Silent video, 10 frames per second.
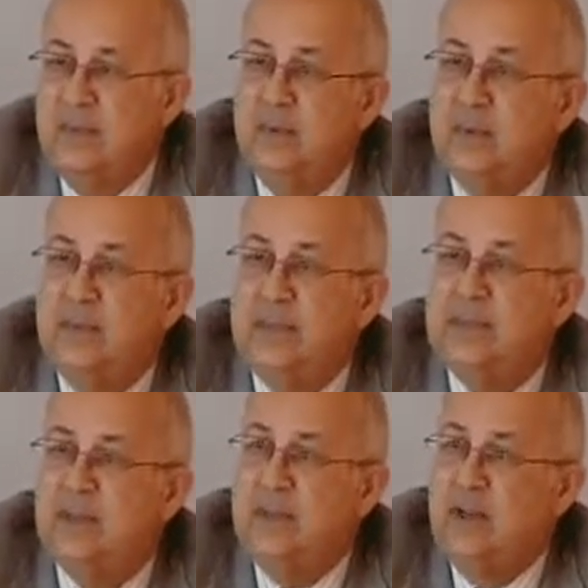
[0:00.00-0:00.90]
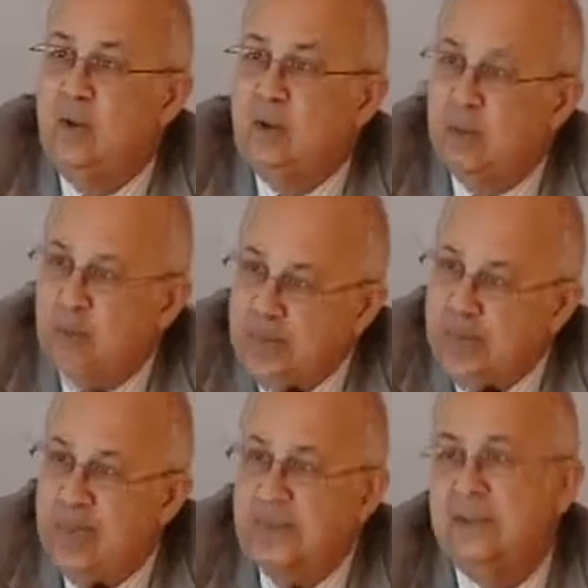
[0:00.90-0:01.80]
which is very close to my
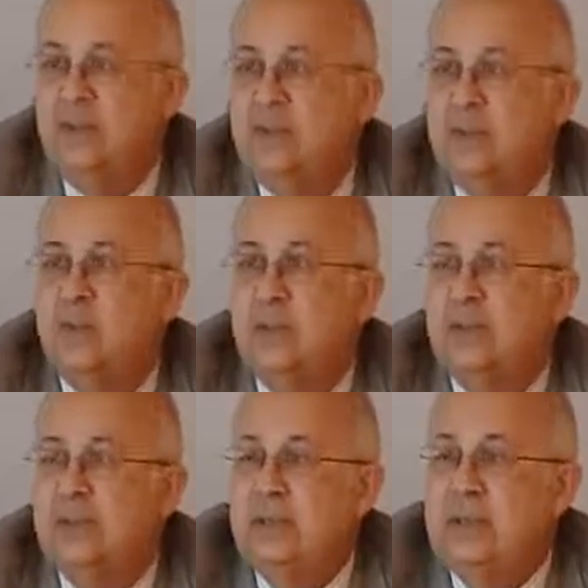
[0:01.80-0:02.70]
heart as well,